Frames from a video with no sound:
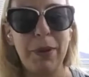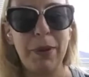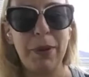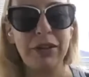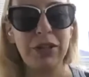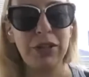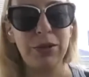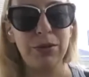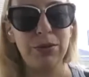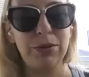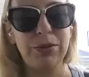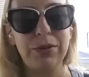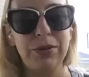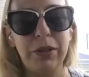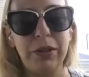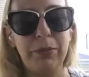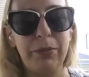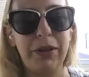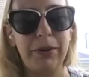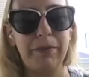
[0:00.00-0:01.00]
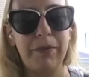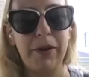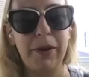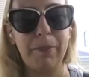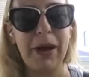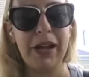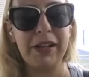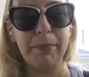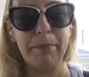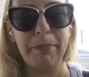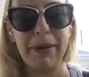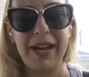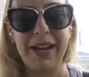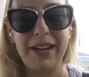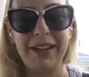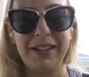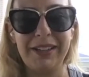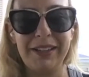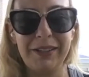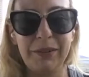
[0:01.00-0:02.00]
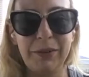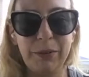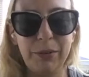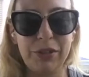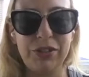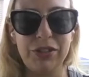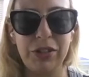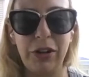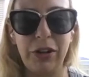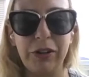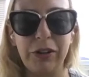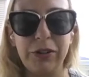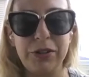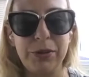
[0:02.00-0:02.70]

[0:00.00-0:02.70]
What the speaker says: about you, a little bit about the bank, what y'all are